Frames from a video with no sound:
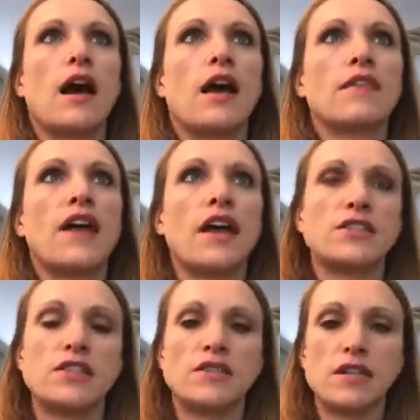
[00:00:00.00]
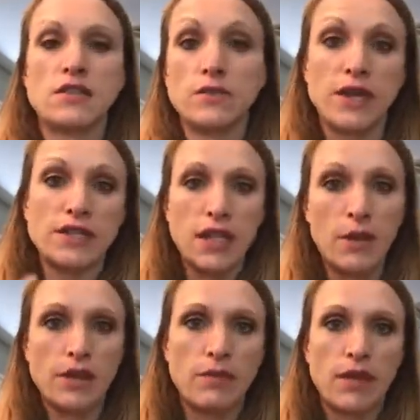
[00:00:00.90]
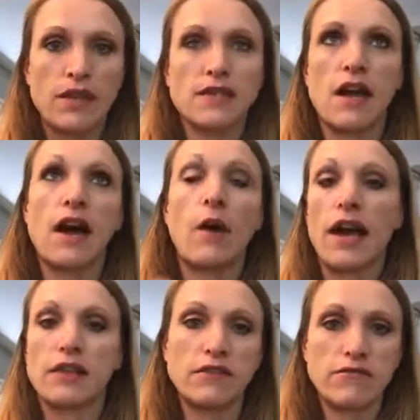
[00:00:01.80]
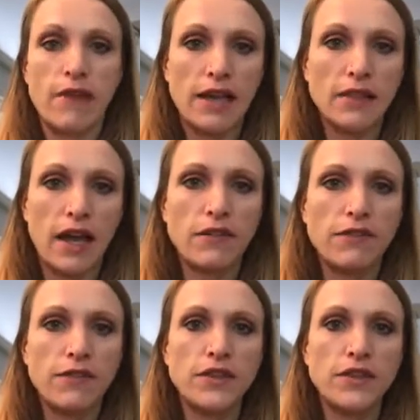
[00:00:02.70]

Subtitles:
that just doesn't resonate with me. That's not how I live my life.